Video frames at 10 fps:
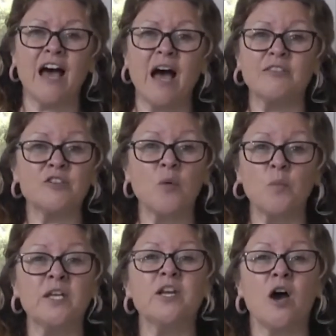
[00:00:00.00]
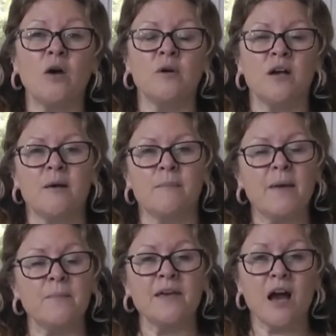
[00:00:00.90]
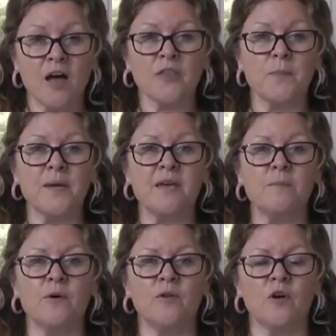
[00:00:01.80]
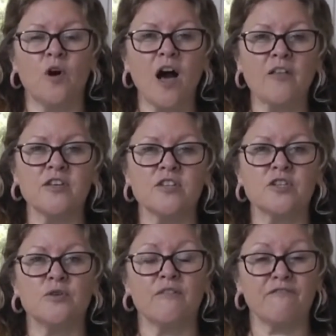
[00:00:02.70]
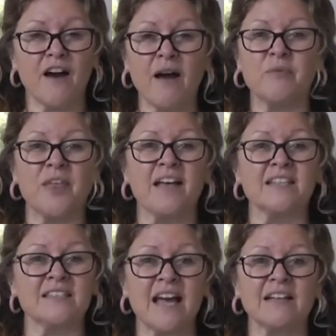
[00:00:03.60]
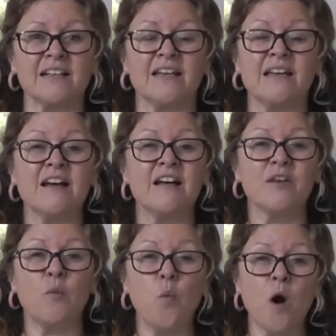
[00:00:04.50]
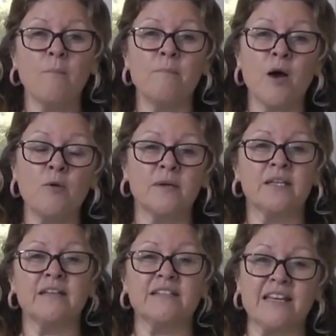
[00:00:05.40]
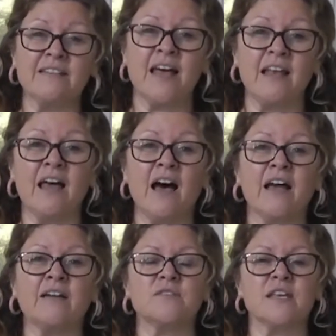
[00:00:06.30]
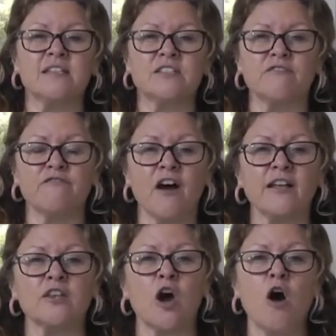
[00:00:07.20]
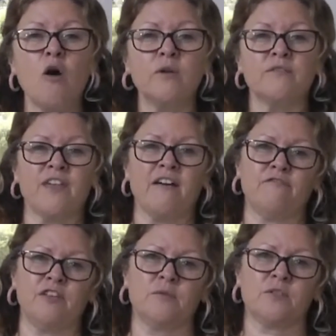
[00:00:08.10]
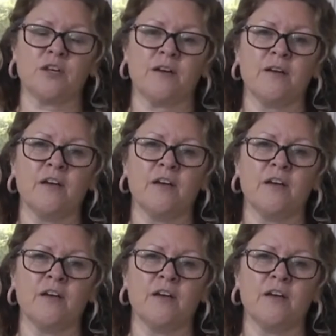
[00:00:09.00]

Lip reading: And don't we know, maybe other people or others who have found that, sadly, that one moment in their lives is defined the whole of their future.